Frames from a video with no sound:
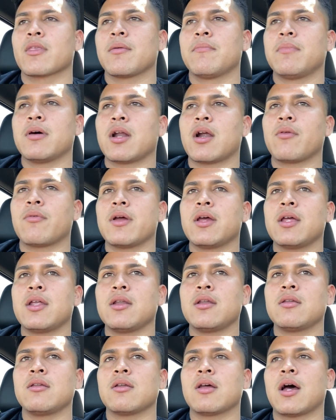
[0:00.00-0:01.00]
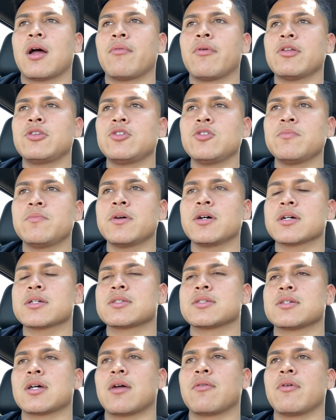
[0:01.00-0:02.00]
But I read 2
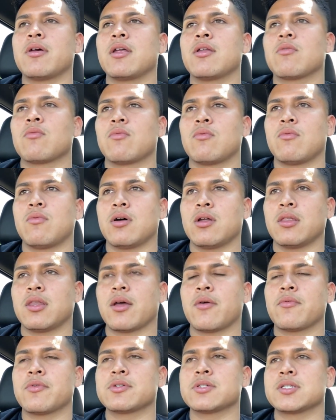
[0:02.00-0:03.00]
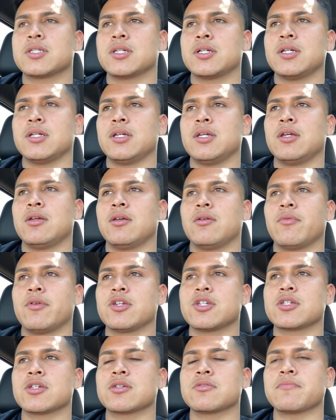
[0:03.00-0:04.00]
books. I read one that was The
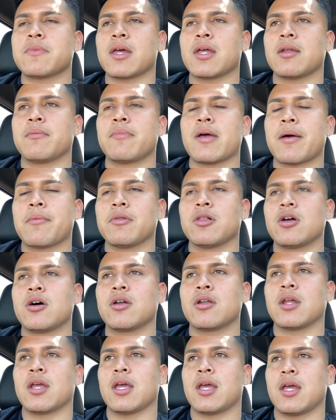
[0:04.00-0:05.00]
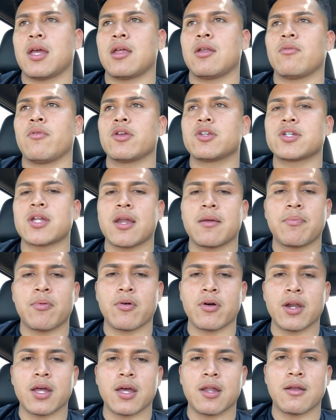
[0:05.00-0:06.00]
Richest Man in Babylon and Rich Dad
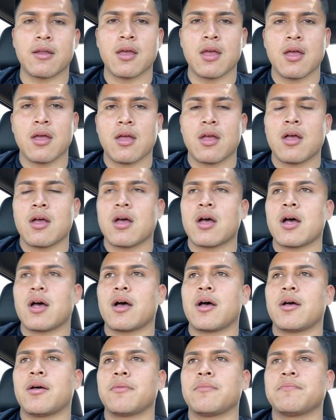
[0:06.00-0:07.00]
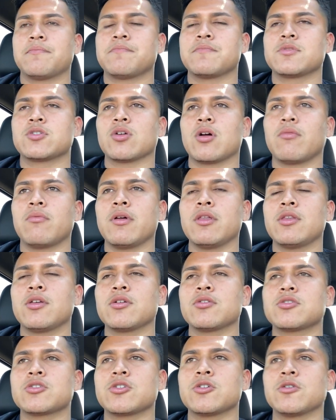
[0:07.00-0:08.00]
Poor Dad. So I read
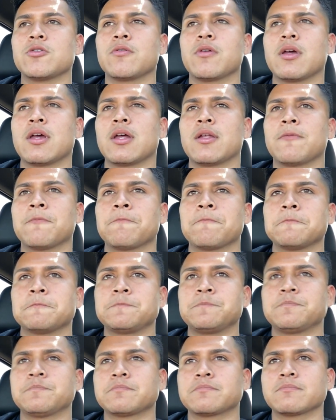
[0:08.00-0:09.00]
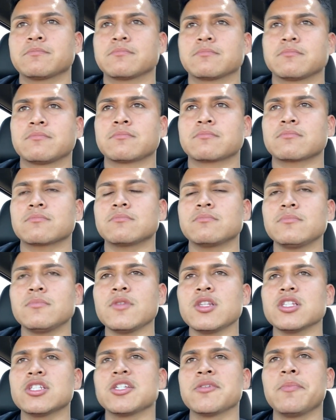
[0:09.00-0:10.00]
those 2, and
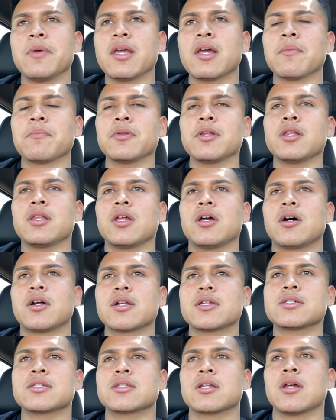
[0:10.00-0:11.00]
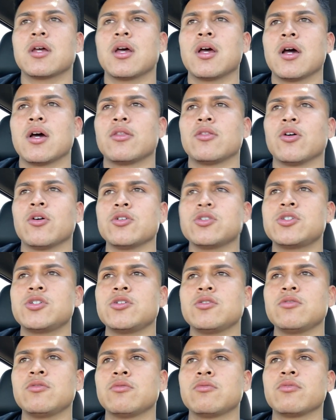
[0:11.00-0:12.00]
to be completely honest, those
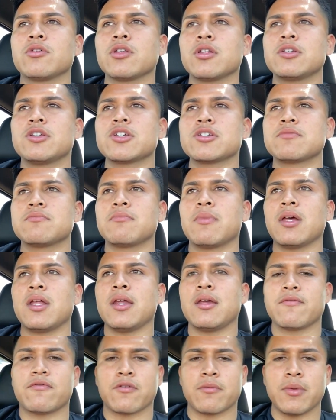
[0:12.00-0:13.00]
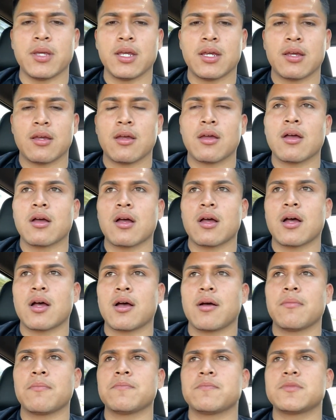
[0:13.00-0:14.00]
two really just made it for me,
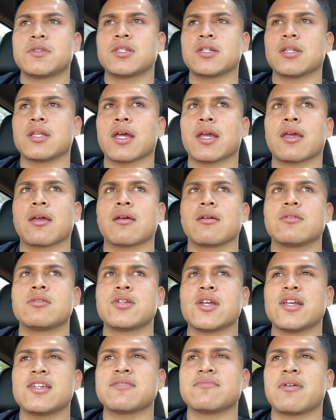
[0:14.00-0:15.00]
to like change